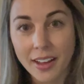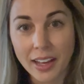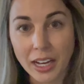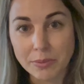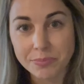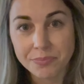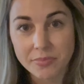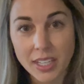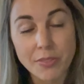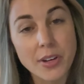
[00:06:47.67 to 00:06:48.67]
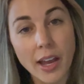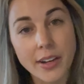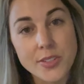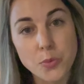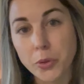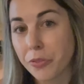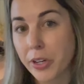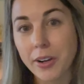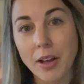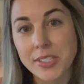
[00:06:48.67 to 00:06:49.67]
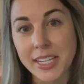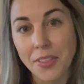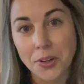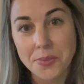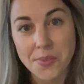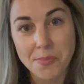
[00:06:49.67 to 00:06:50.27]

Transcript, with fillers: Um, if not, we'll figure it out together.